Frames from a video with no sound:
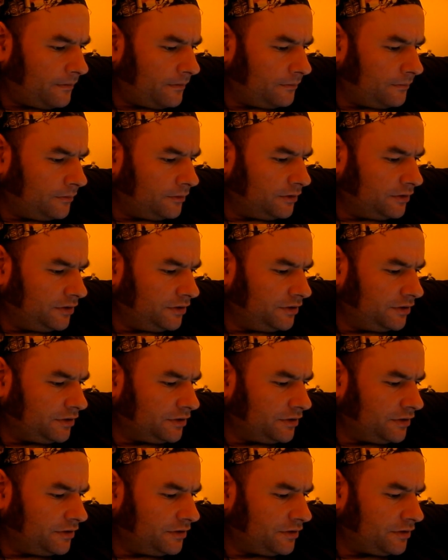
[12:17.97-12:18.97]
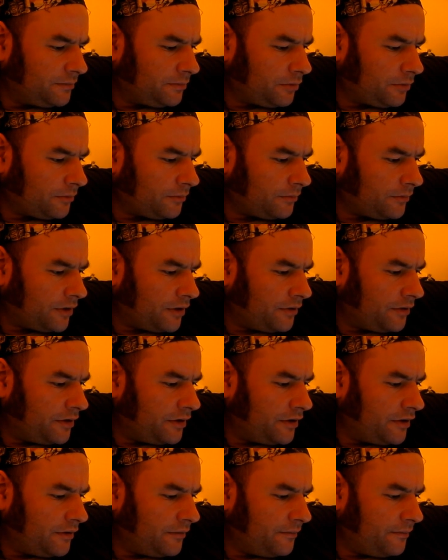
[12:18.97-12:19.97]
This is the problem,
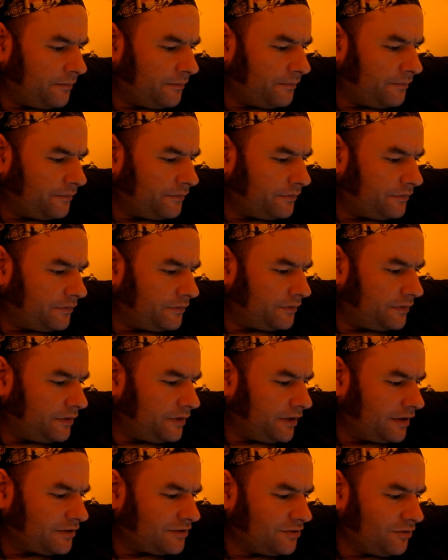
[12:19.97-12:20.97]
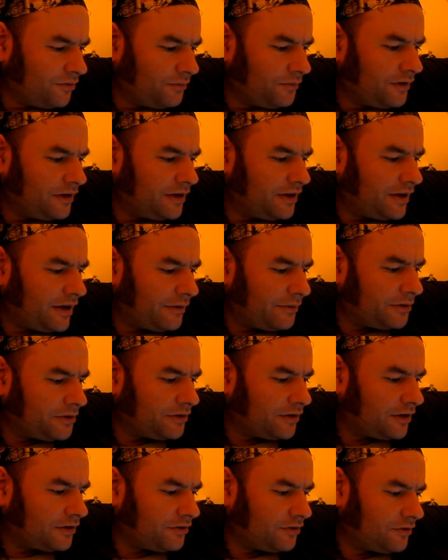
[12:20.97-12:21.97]
though. That's not really how
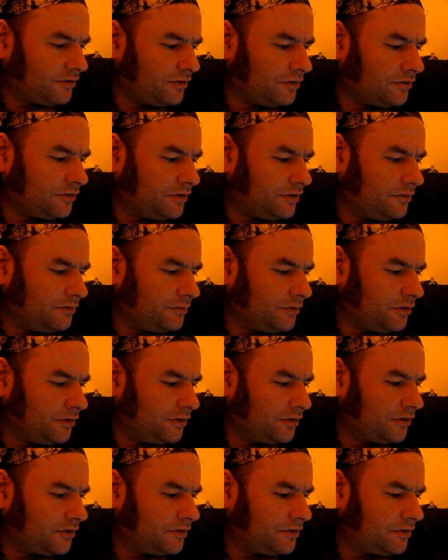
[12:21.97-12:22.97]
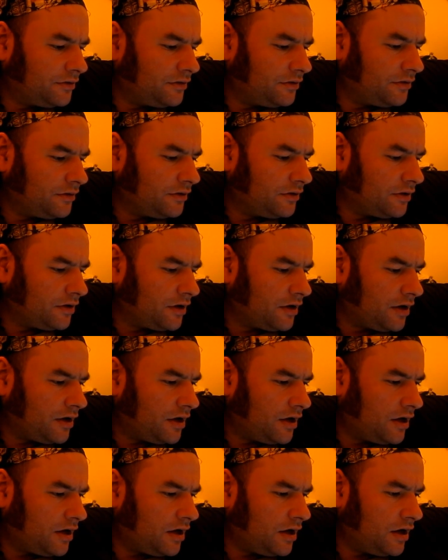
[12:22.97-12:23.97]
intellectual honesty works.
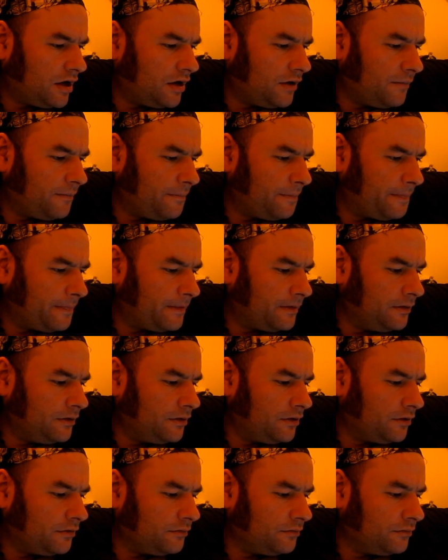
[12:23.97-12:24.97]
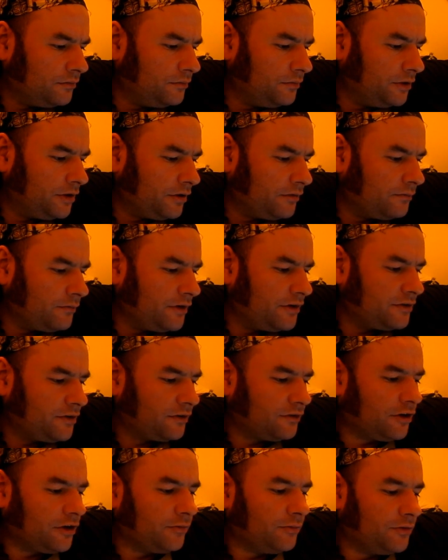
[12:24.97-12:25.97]
You know, we don't waste our
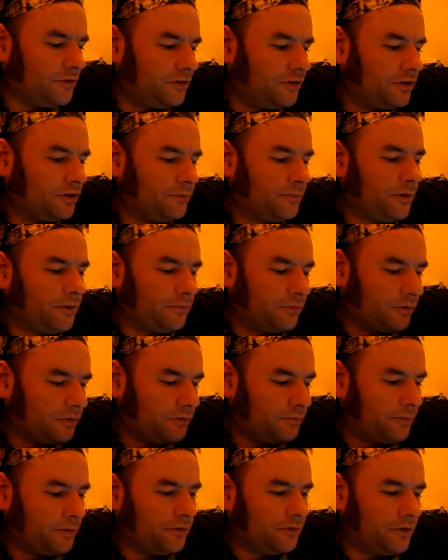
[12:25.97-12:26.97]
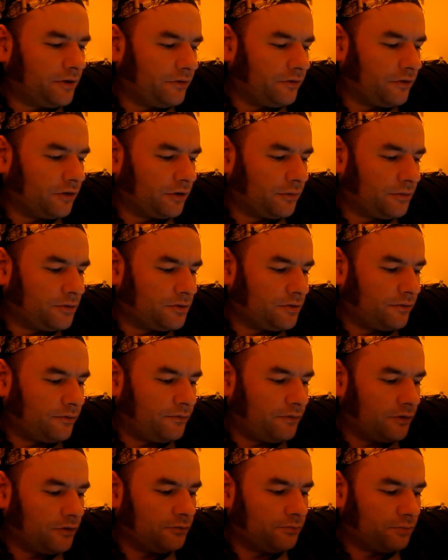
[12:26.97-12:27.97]
time listening to people who build their arguments off
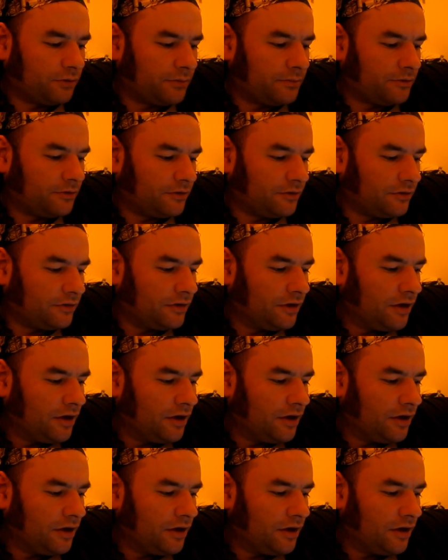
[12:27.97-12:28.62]
false premises.